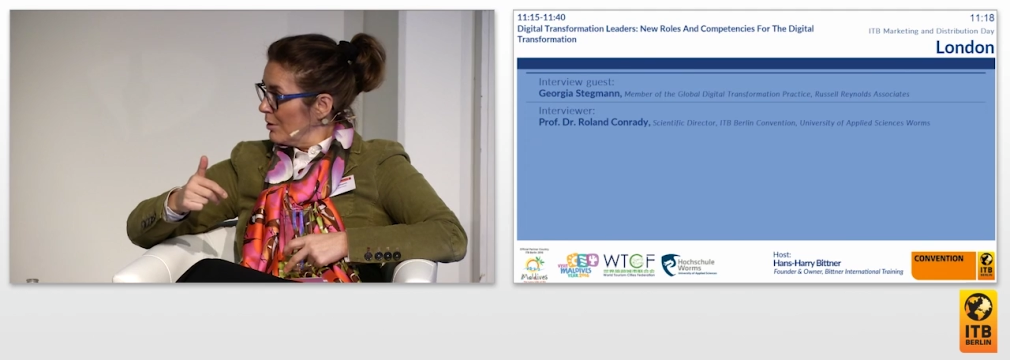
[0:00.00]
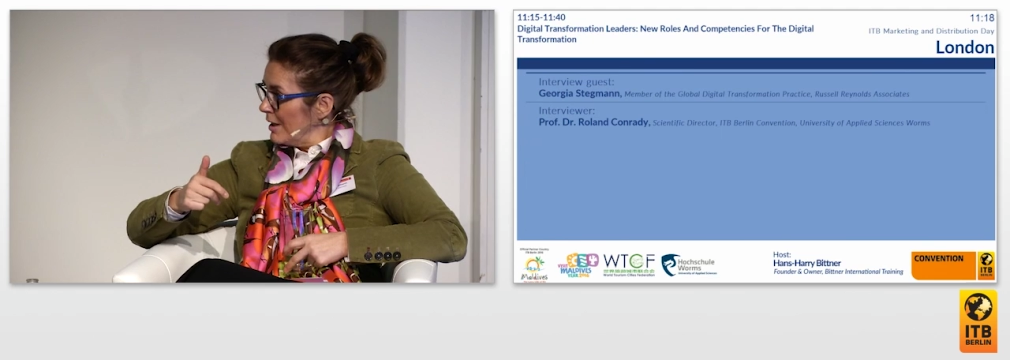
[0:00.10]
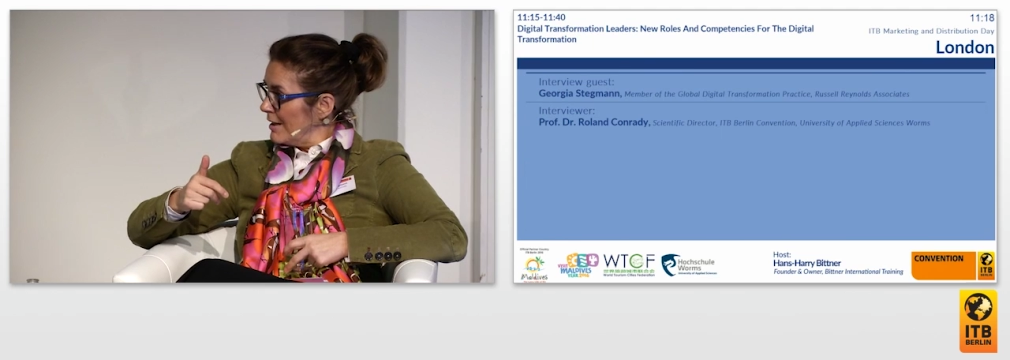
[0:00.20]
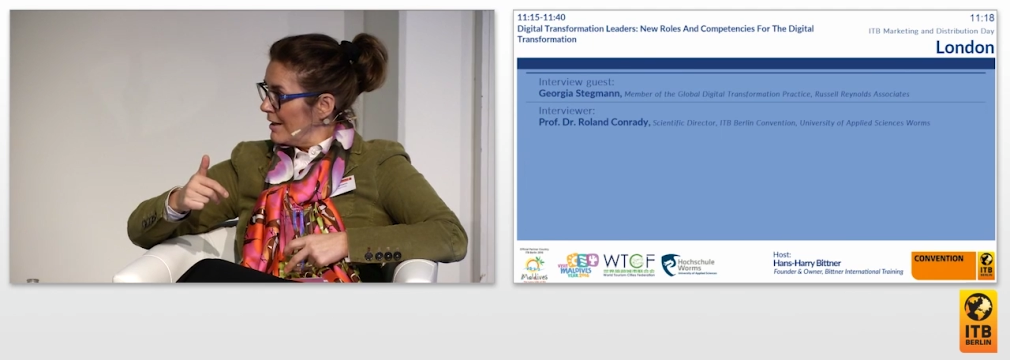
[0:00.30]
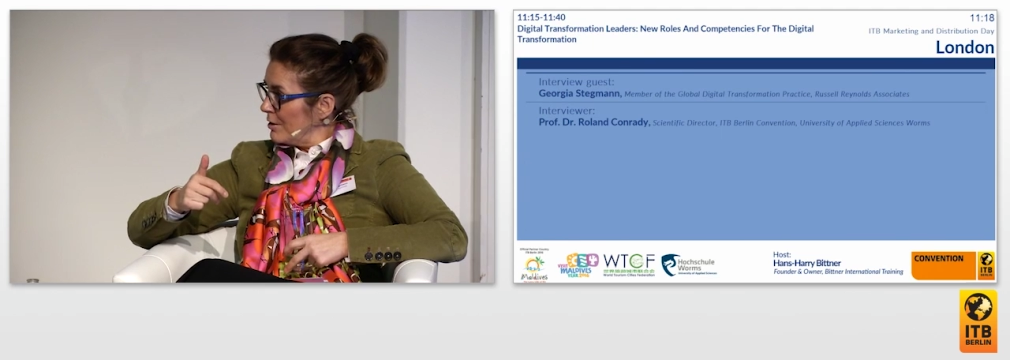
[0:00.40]

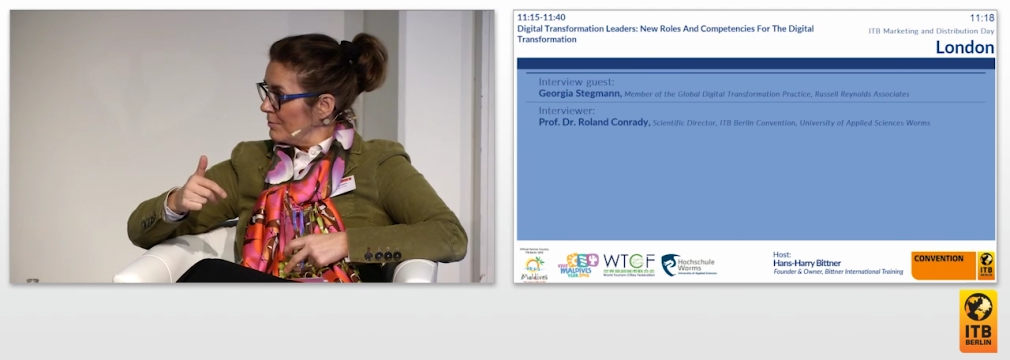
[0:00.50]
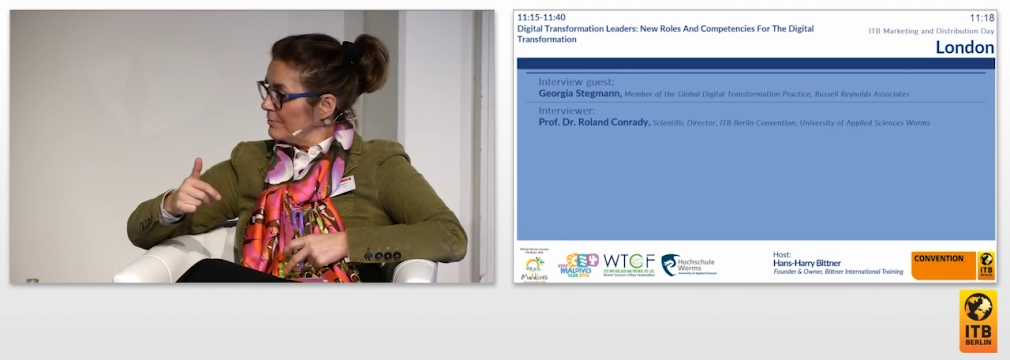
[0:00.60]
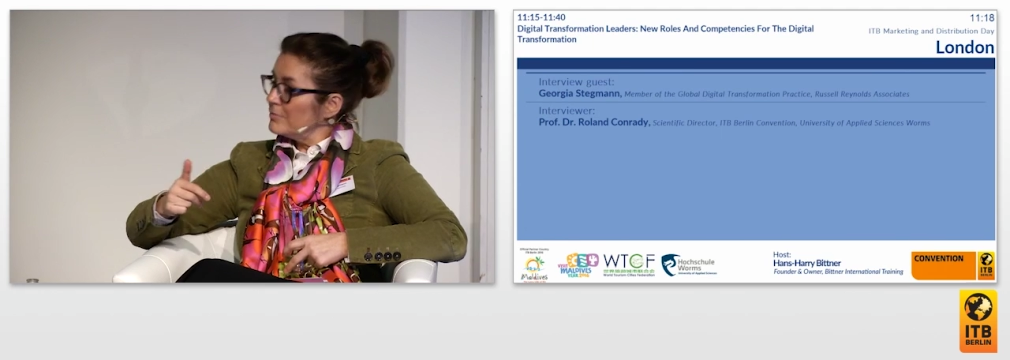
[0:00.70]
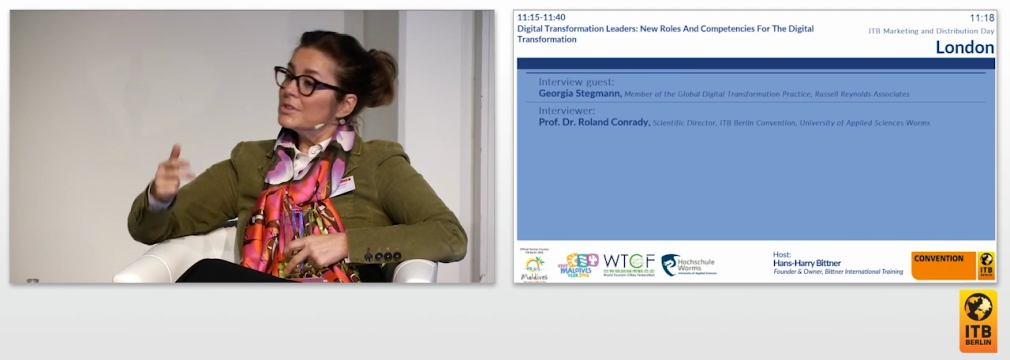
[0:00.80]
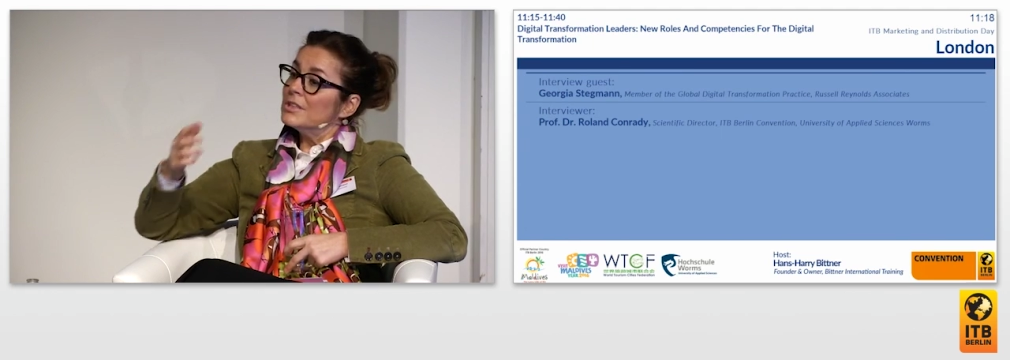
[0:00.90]
Because
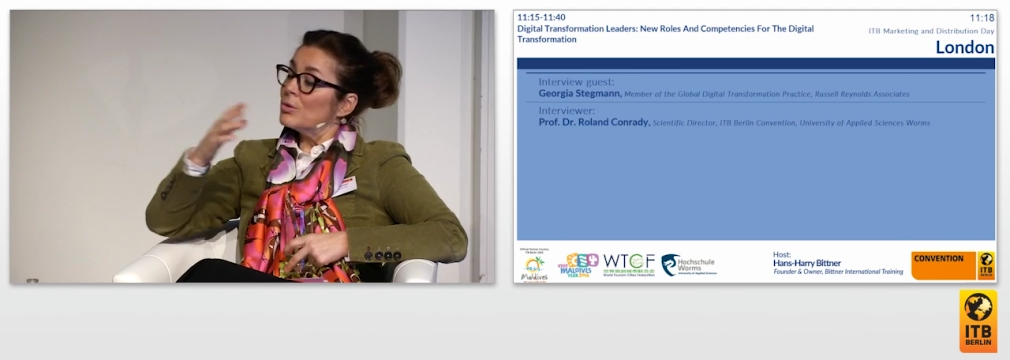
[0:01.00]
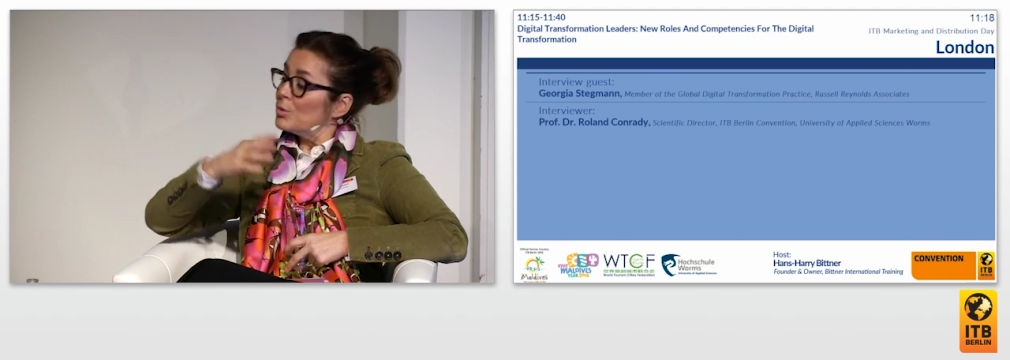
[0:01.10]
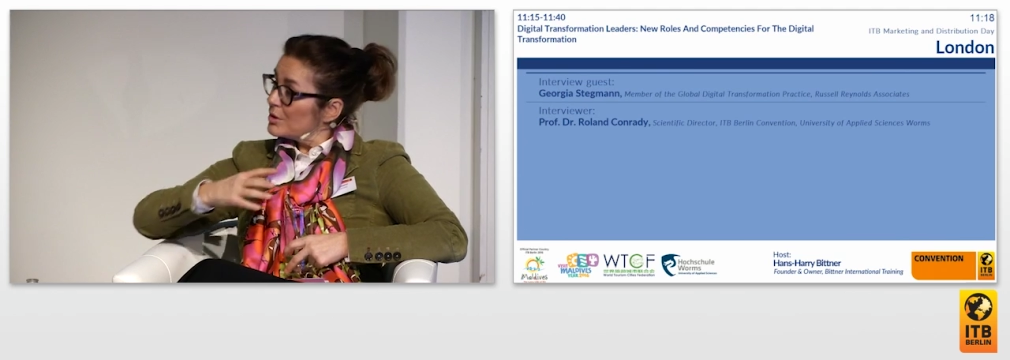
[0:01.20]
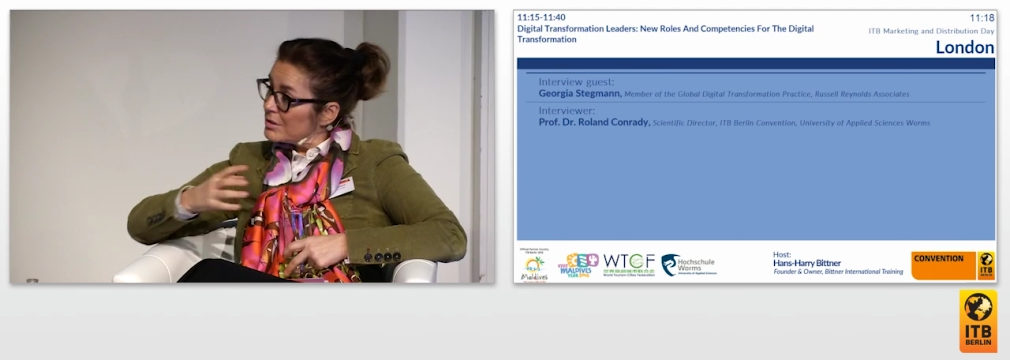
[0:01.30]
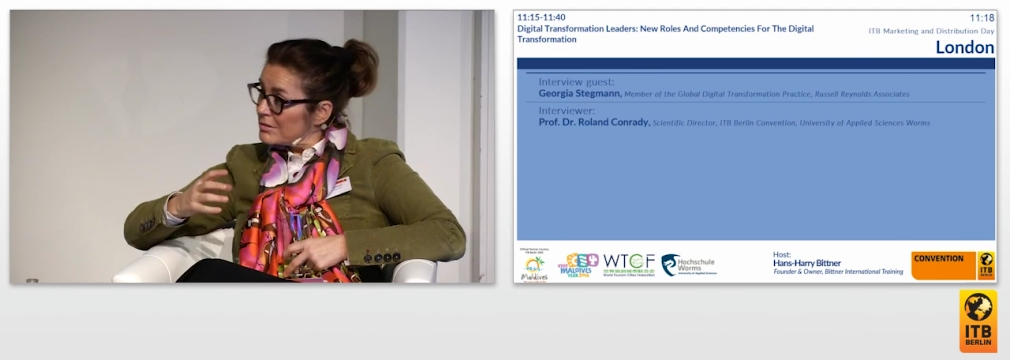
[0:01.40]
they
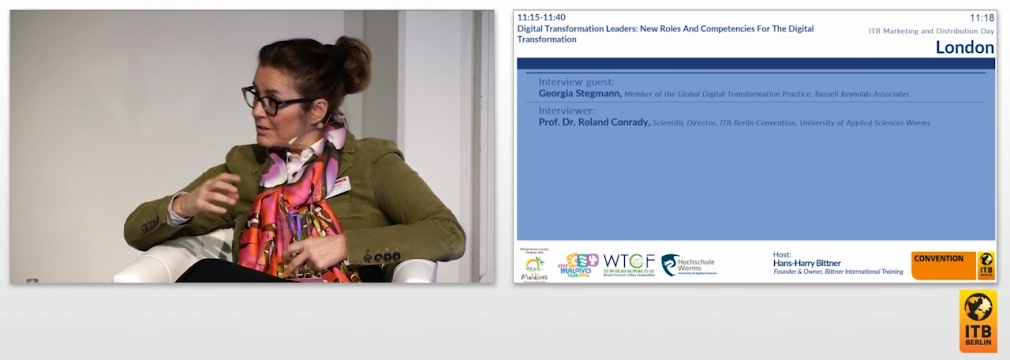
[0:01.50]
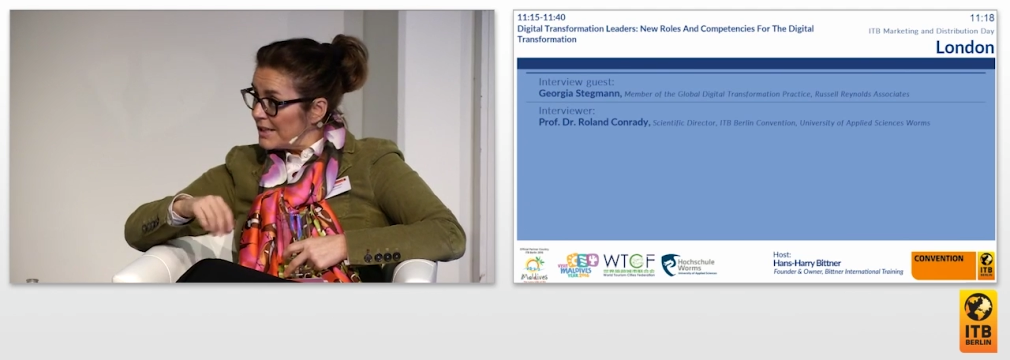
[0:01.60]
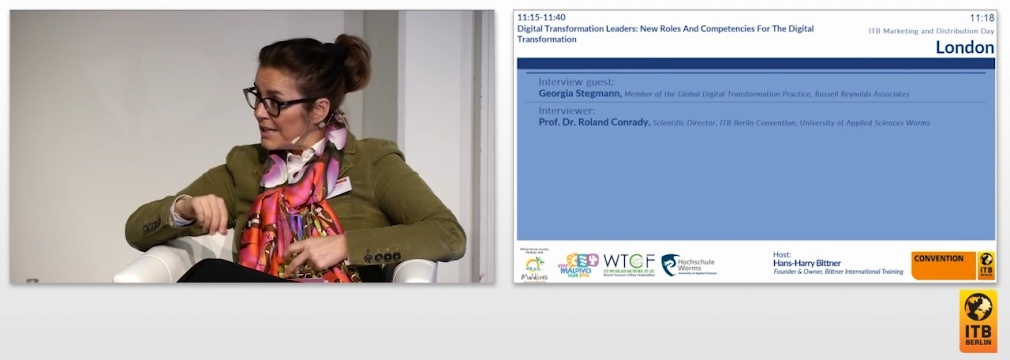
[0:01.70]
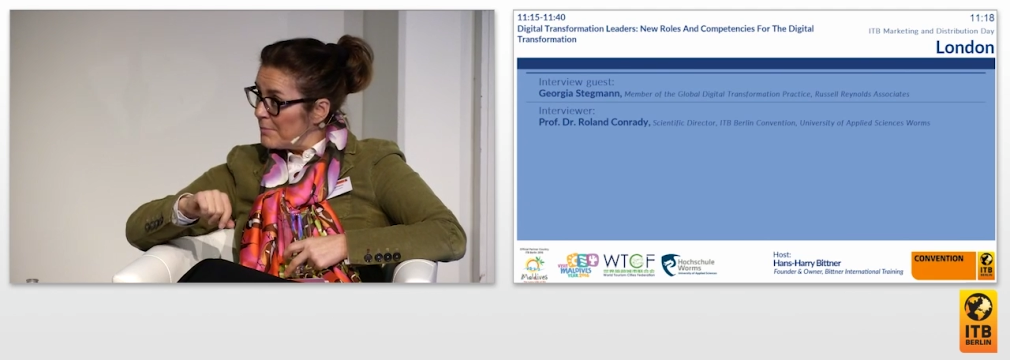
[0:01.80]
allow